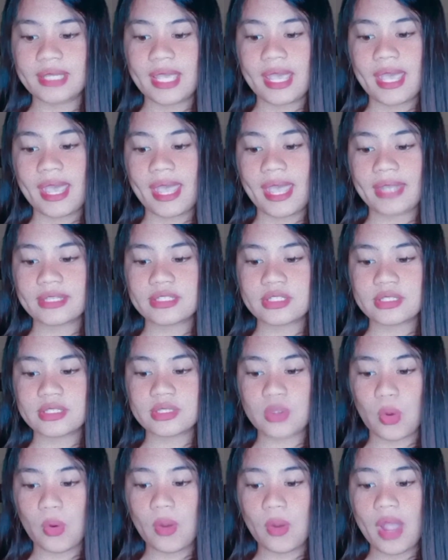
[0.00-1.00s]
and
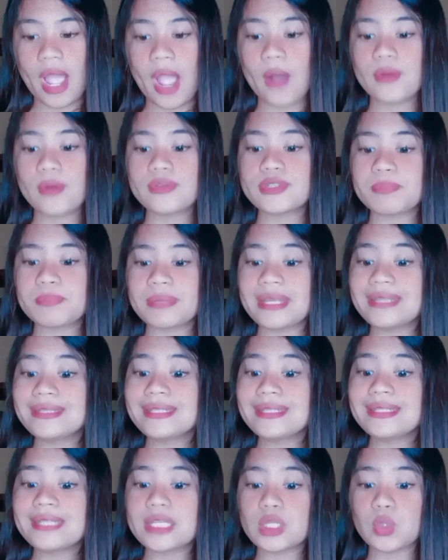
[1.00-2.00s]
saw how
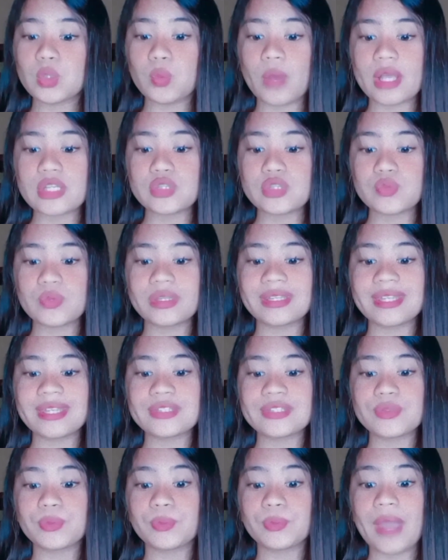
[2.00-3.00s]
splendid it was with
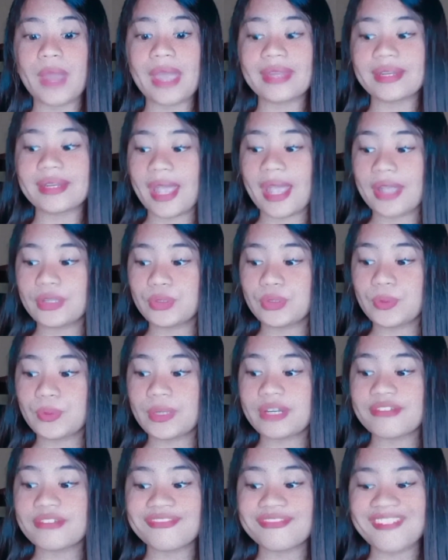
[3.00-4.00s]
its red and
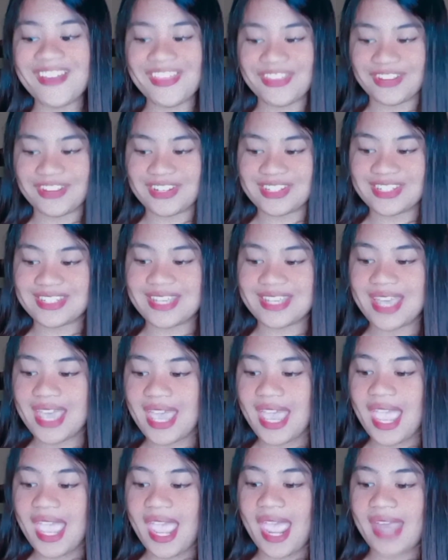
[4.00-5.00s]
green feathers,
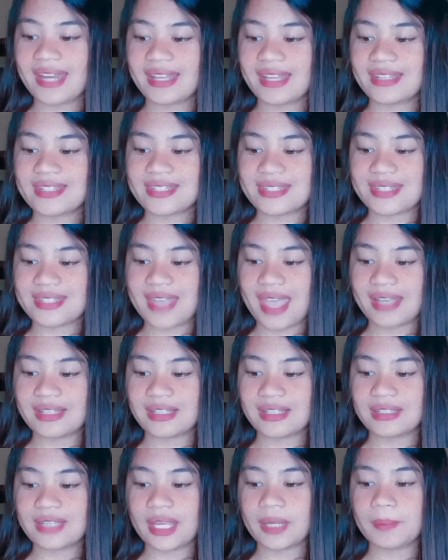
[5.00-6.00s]
and its neck
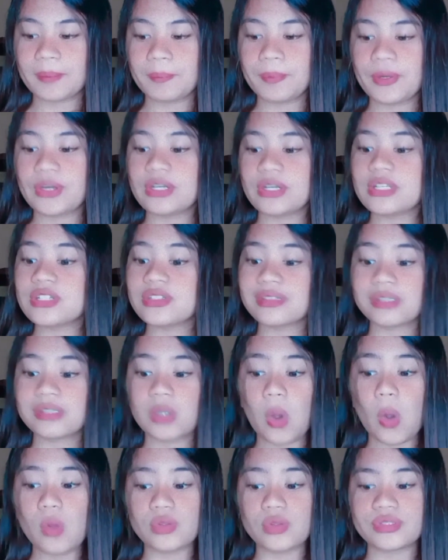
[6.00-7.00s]
like burnished
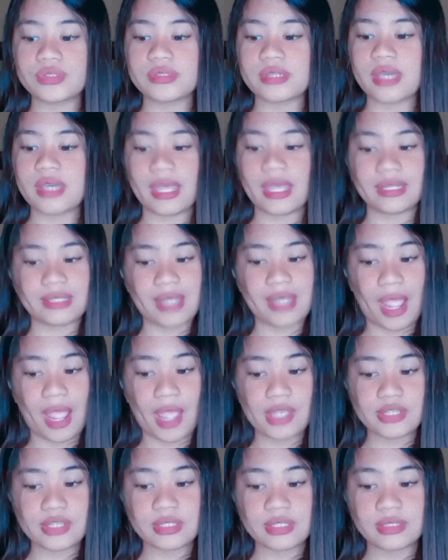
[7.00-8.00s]
gold, and
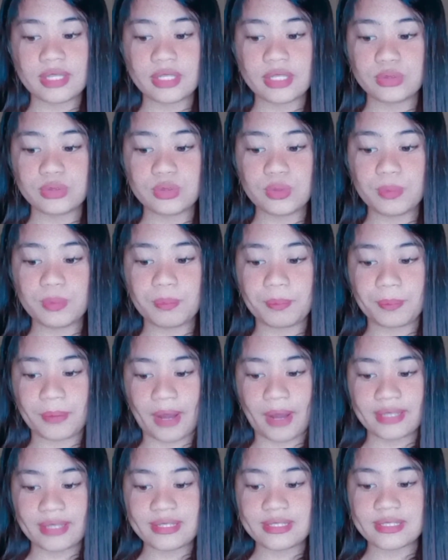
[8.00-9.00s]
eyes like two
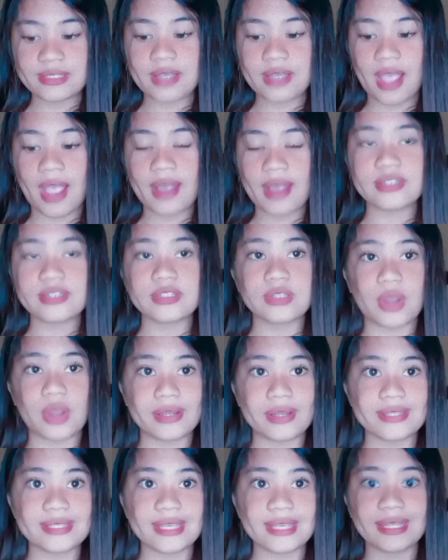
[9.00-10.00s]
bright
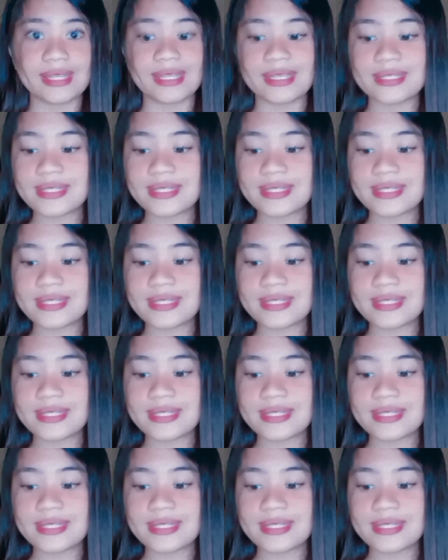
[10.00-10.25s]
stars in its